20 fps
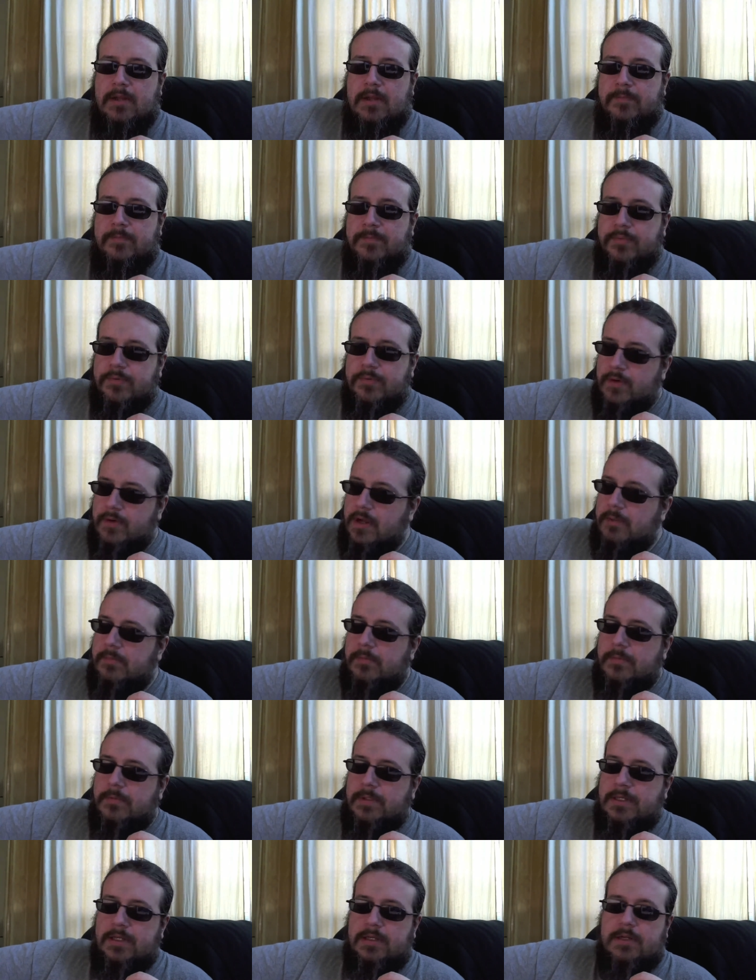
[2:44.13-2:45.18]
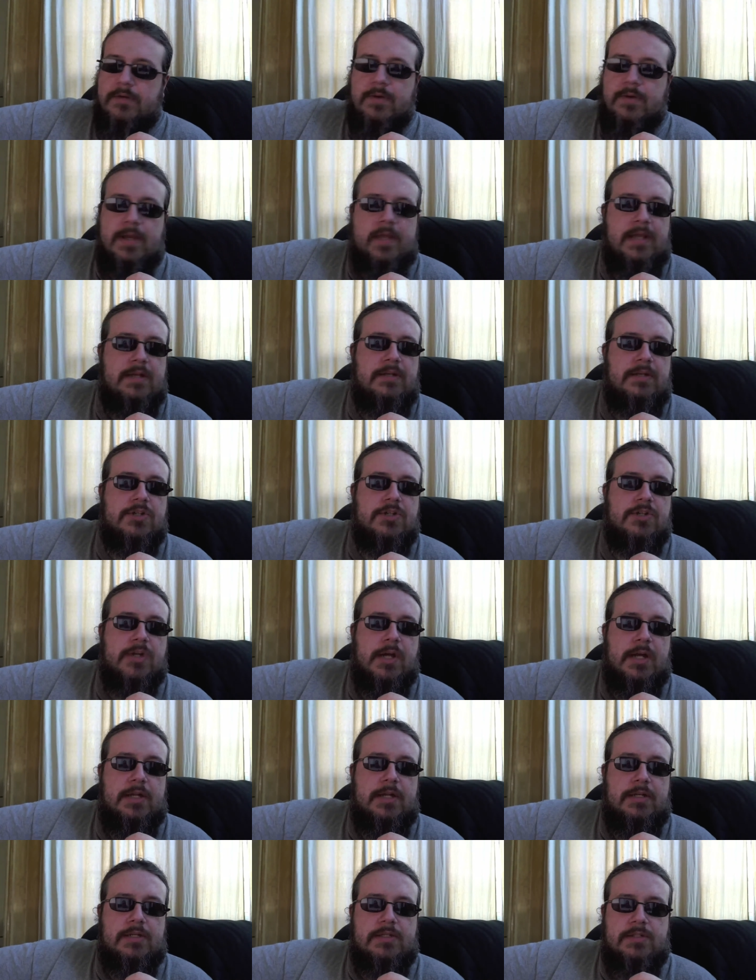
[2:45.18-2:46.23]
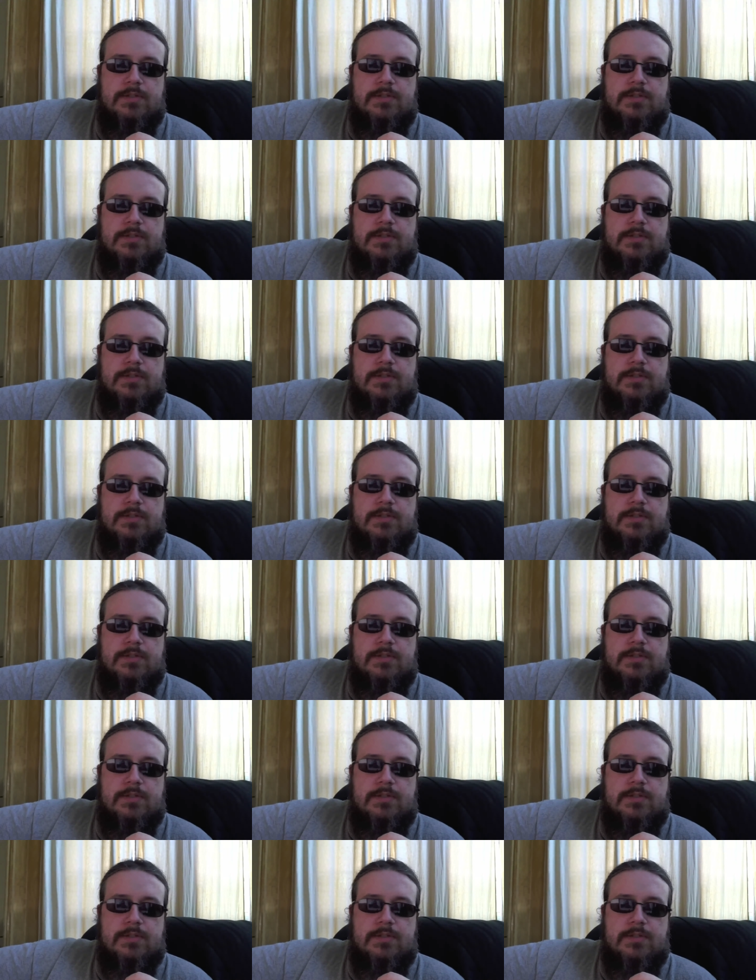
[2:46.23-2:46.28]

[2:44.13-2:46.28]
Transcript: I'm probably going to go ahead and try to